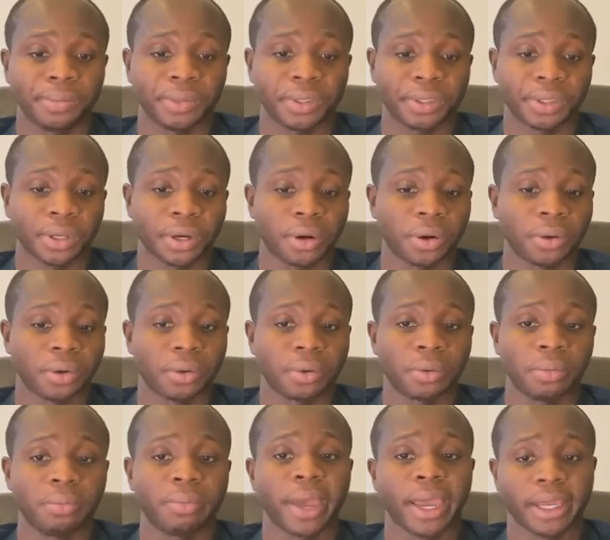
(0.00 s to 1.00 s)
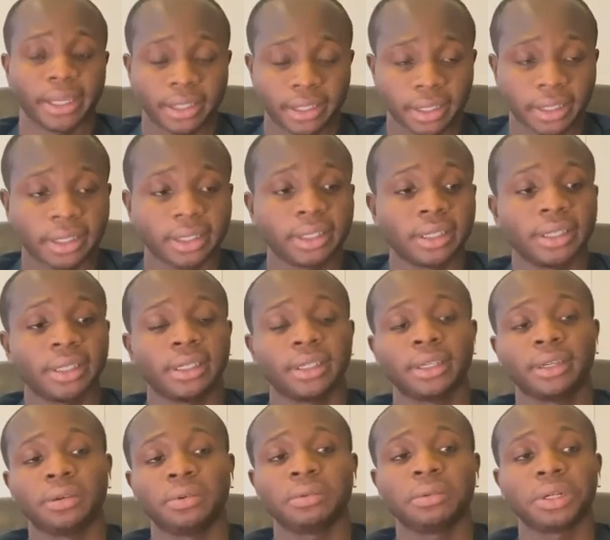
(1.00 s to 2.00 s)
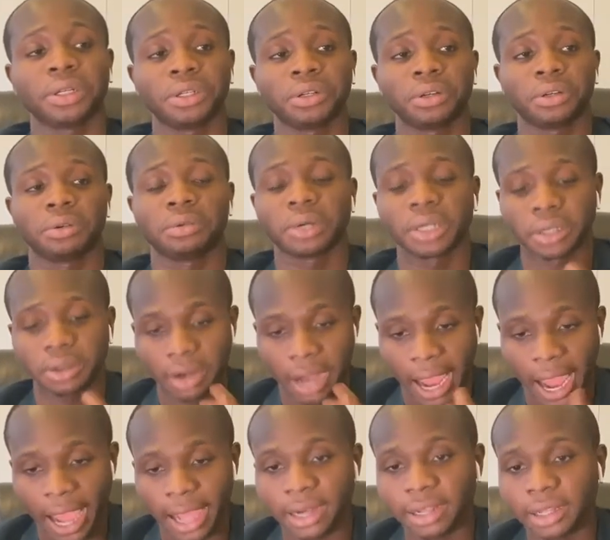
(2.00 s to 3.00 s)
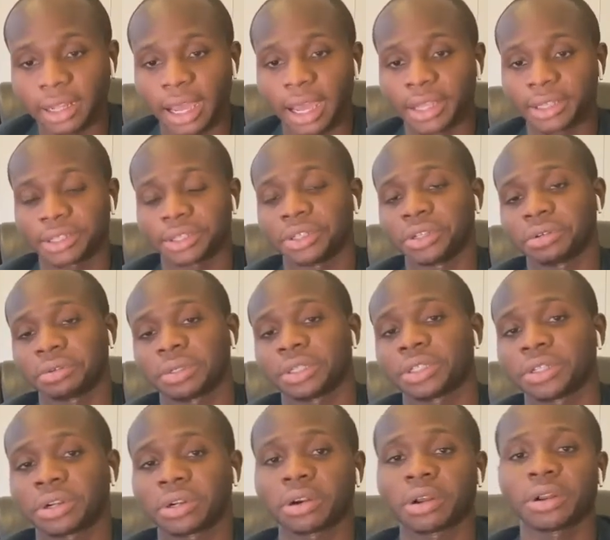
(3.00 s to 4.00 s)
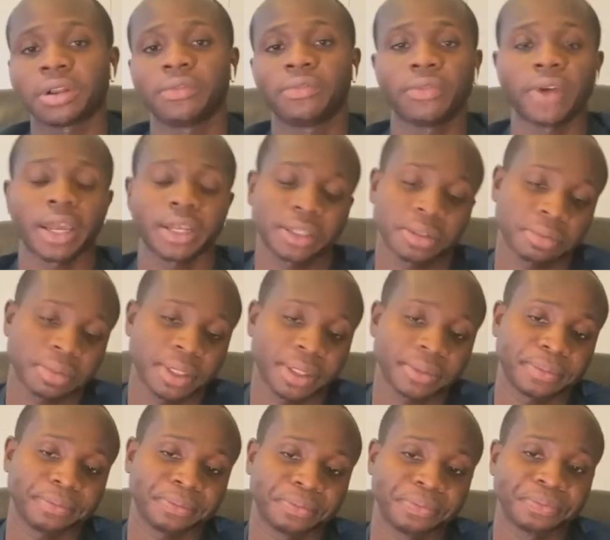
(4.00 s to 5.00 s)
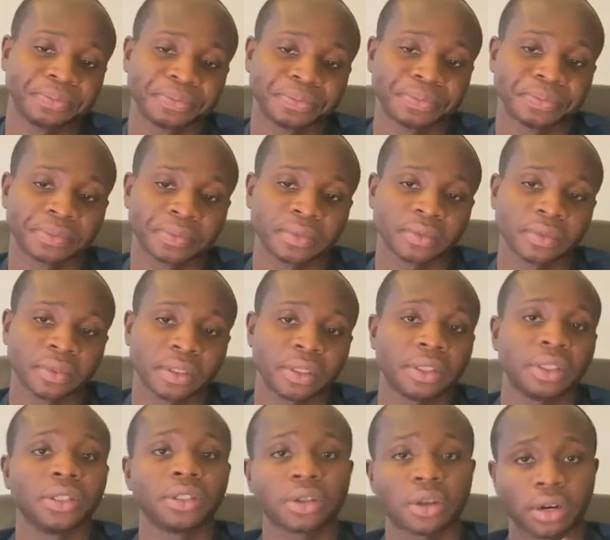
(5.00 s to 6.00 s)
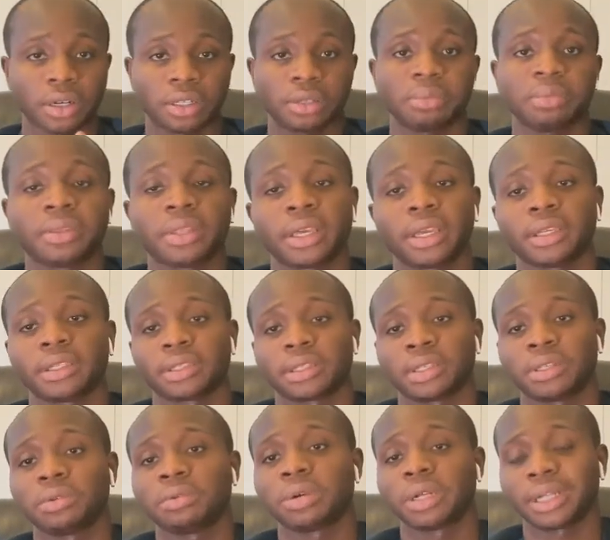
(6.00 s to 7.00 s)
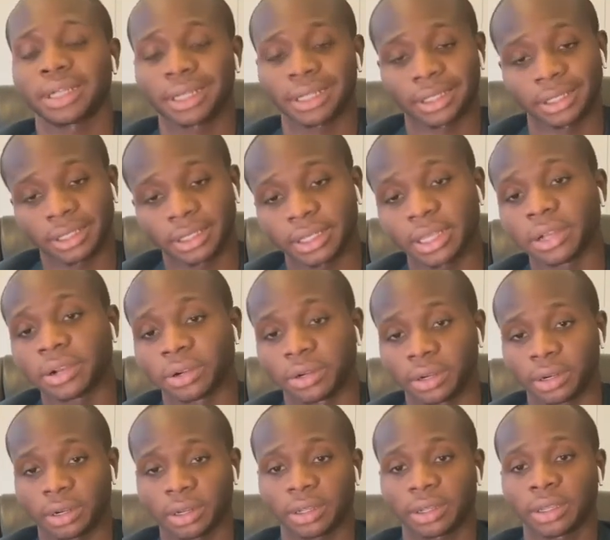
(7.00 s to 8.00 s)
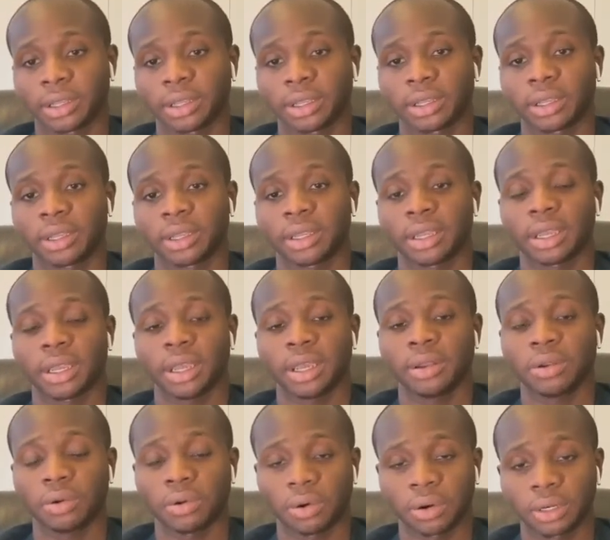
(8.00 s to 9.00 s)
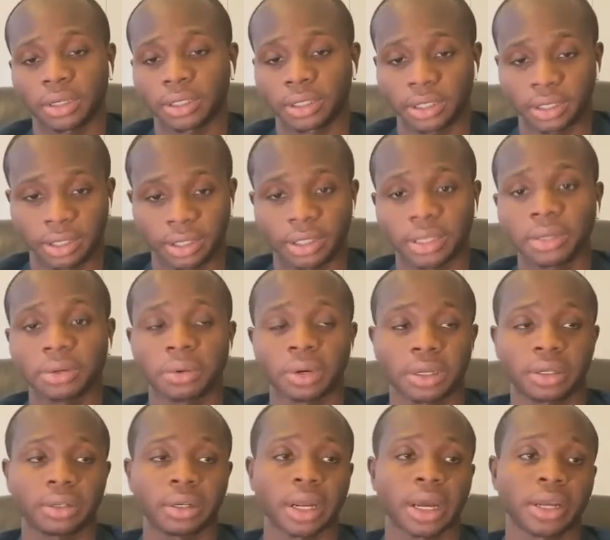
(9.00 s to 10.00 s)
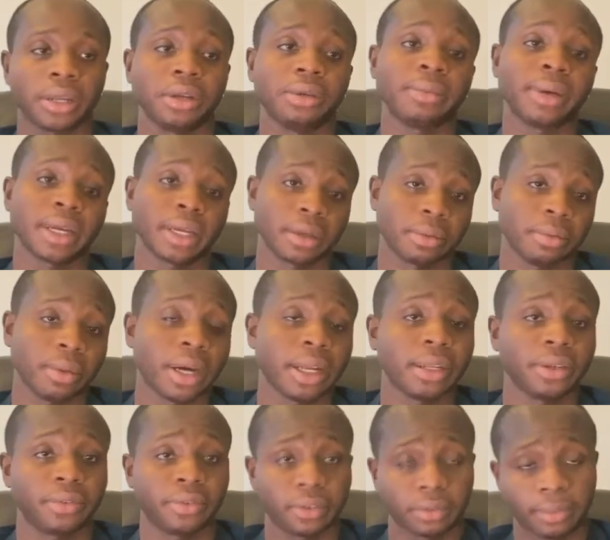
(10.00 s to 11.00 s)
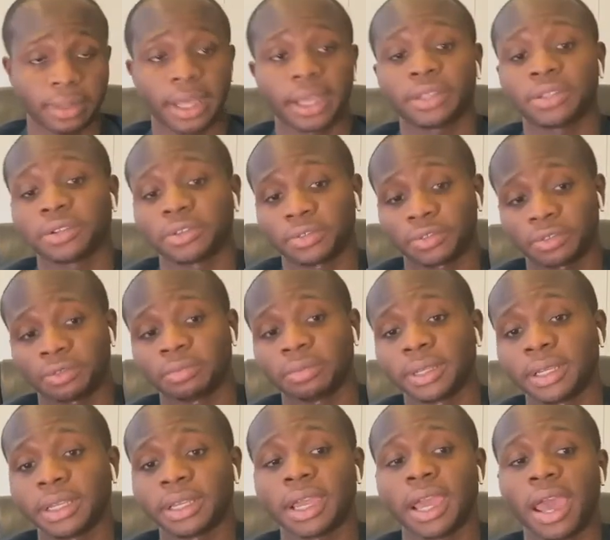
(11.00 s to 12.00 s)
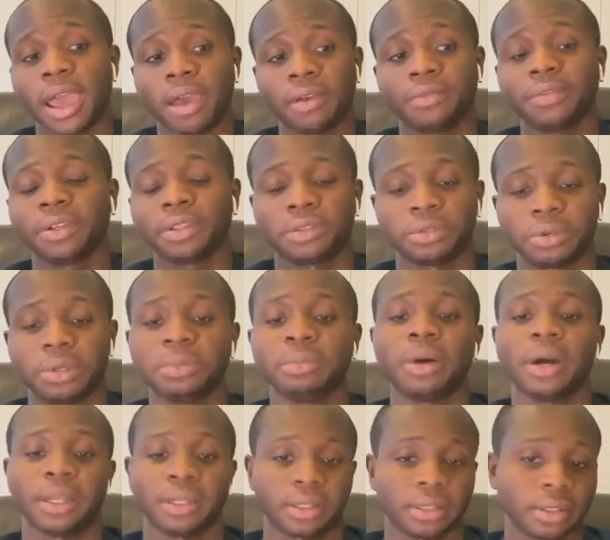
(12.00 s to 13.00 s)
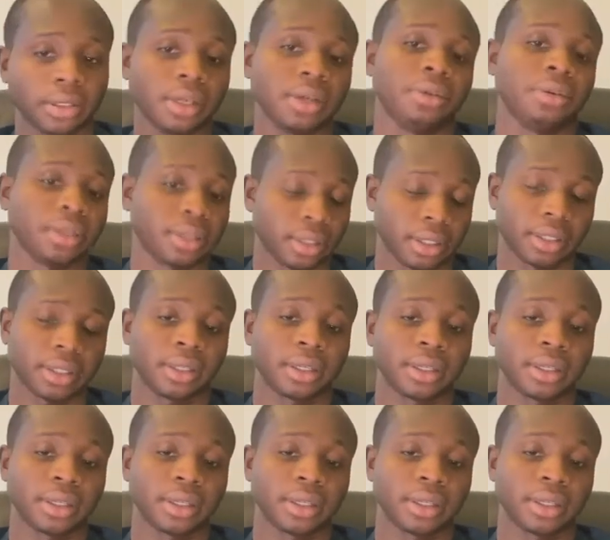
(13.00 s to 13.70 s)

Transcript: So basically, when you're analyzing your return on investment, these are some things that you want to consider in order to see whether or not you're making money from that. So for me, every 3 months, literally,